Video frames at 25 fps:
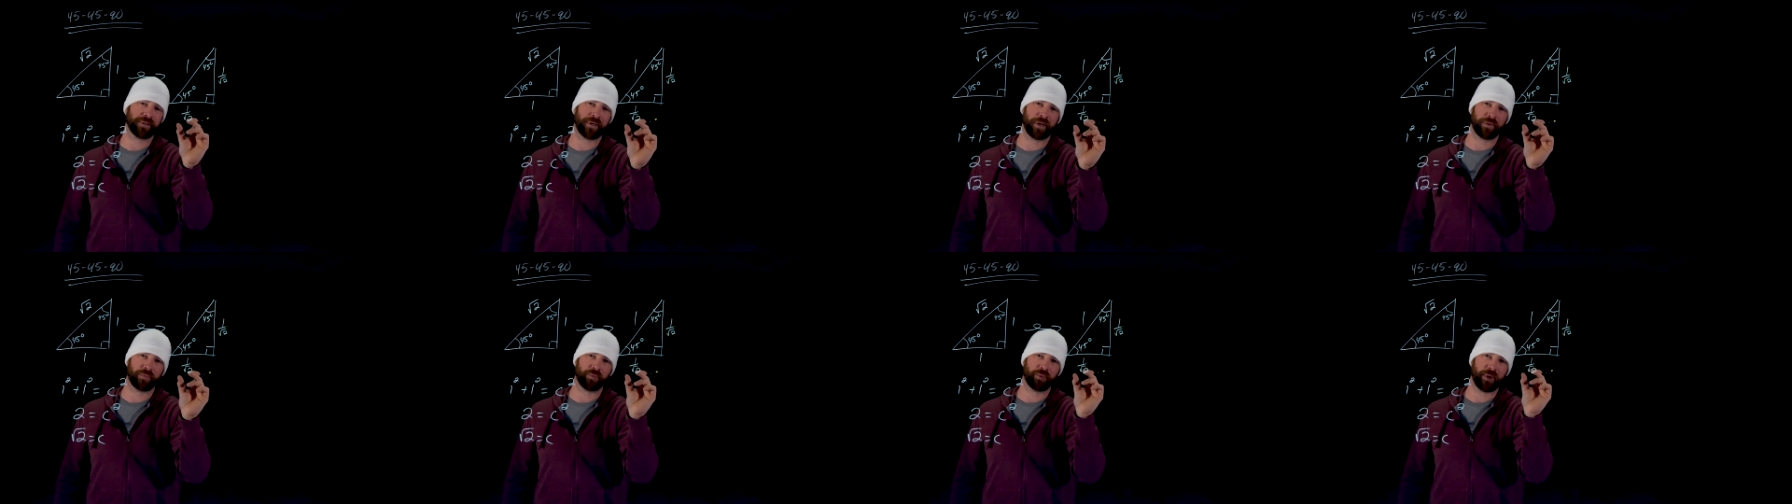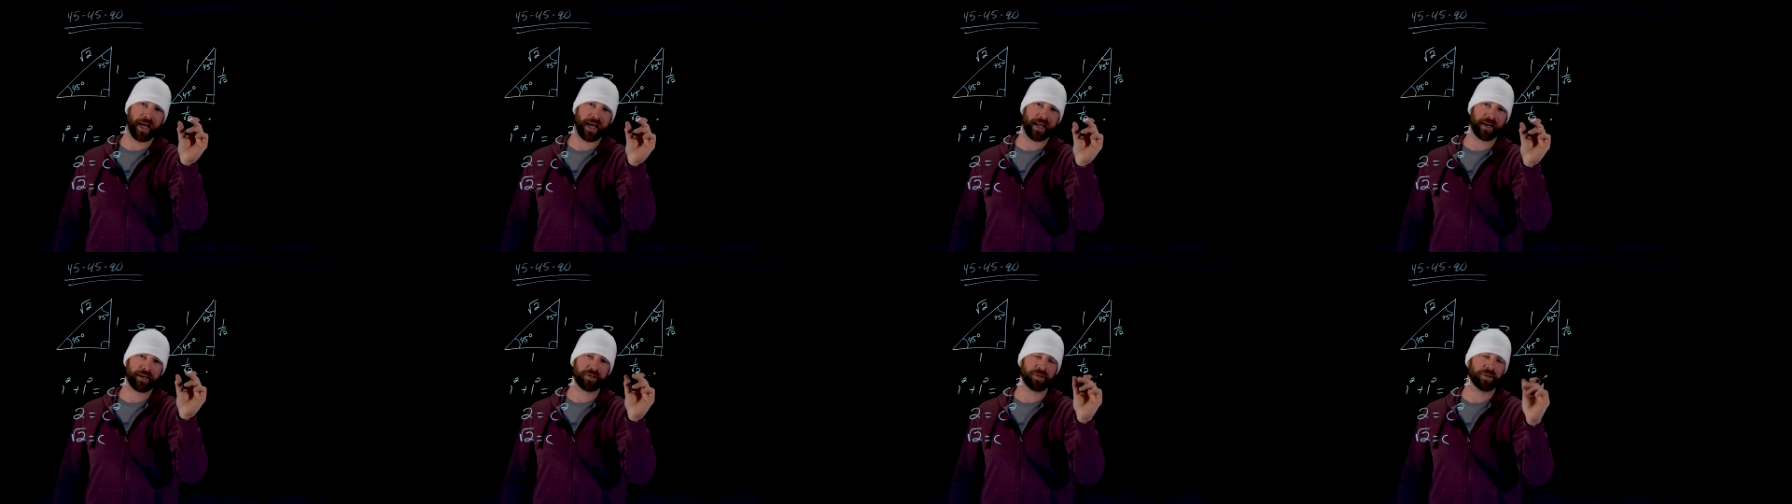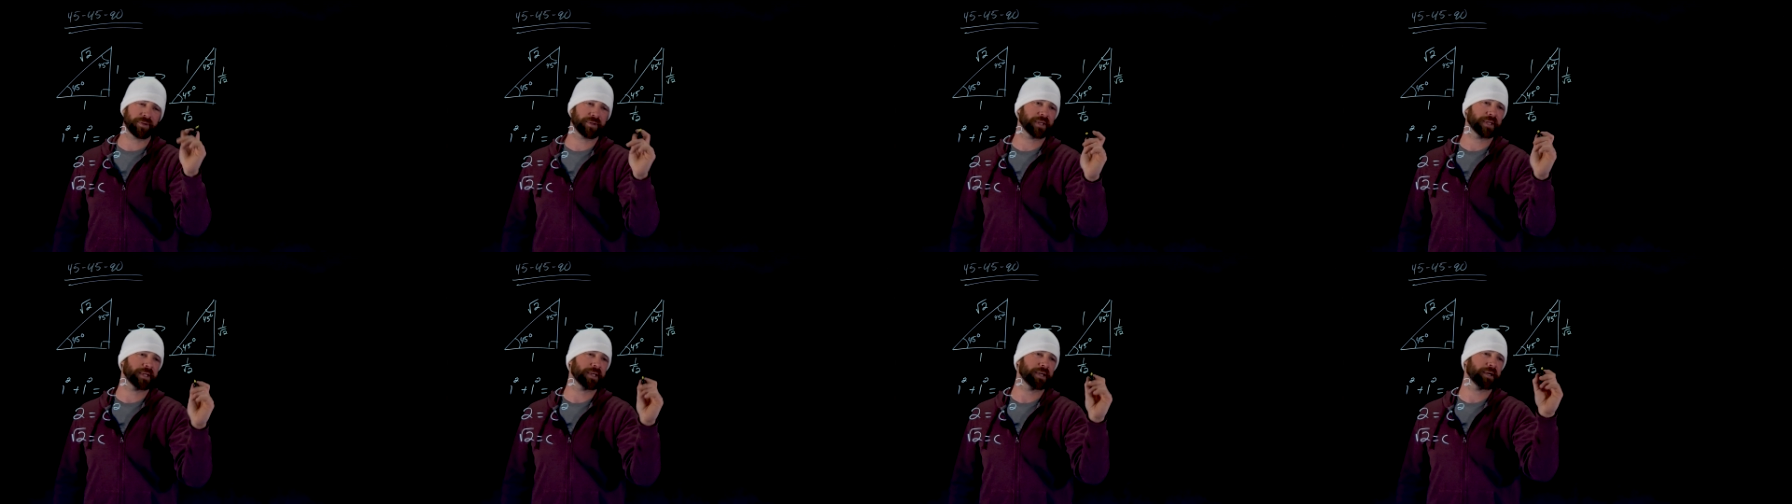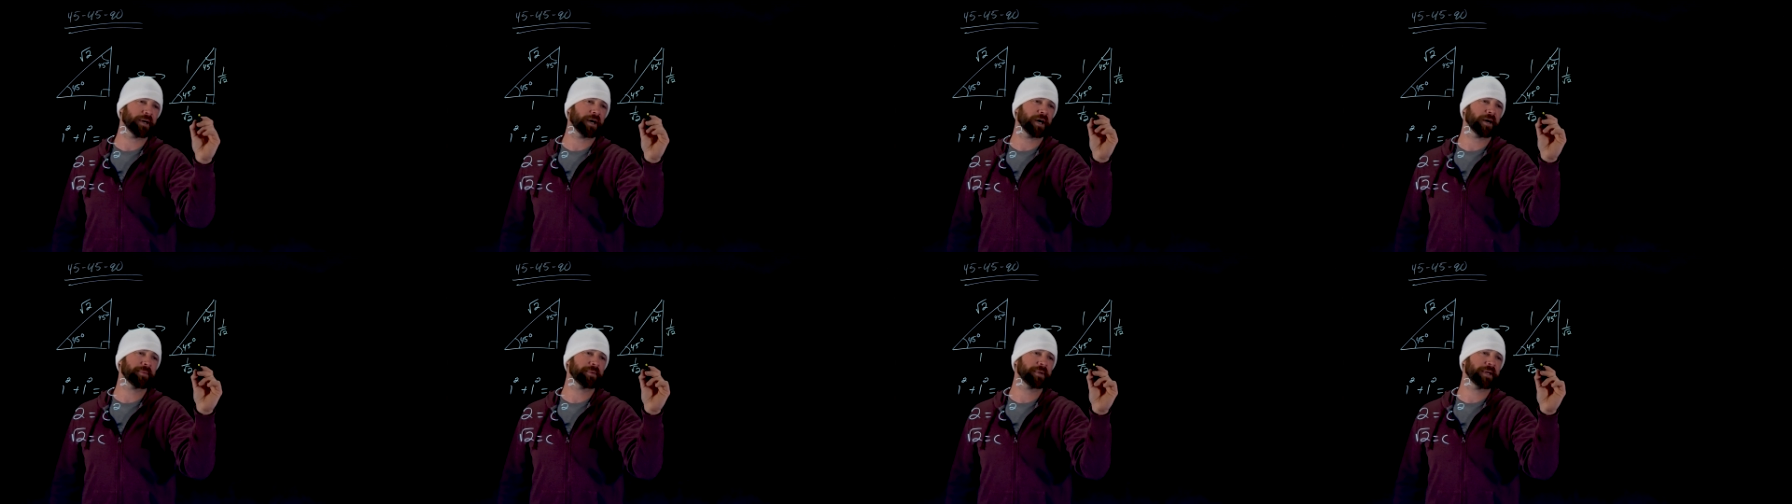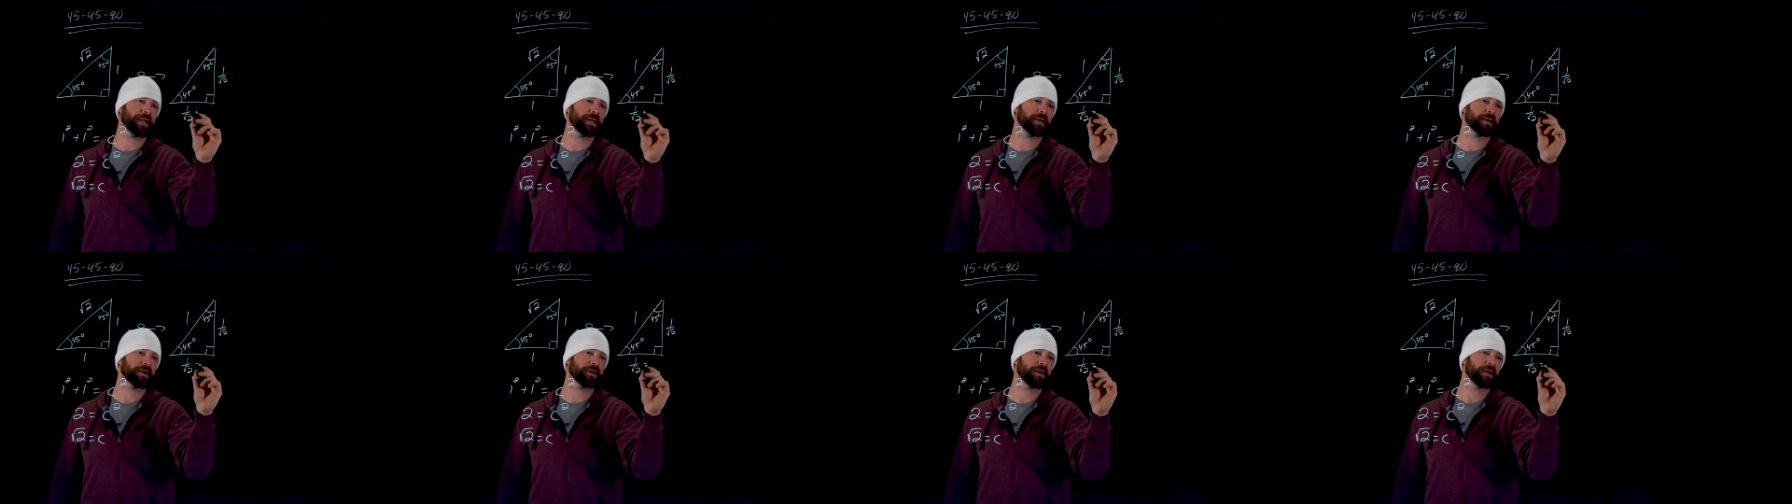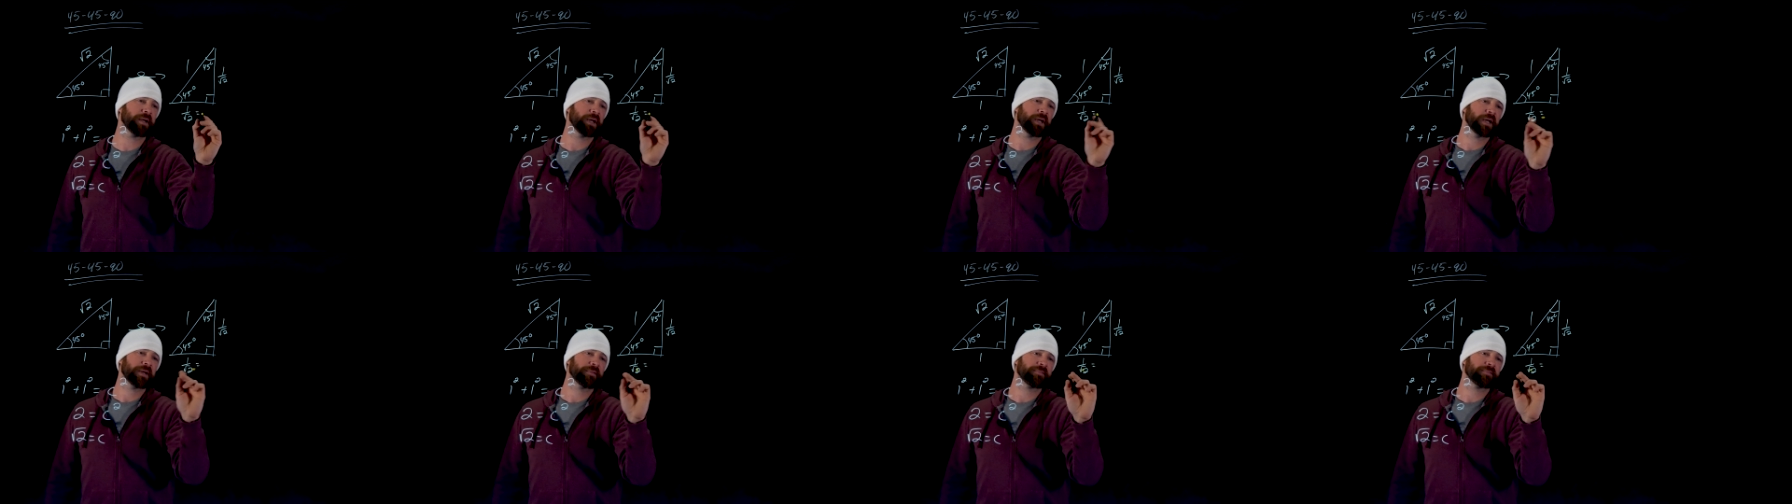a radical in the denominator.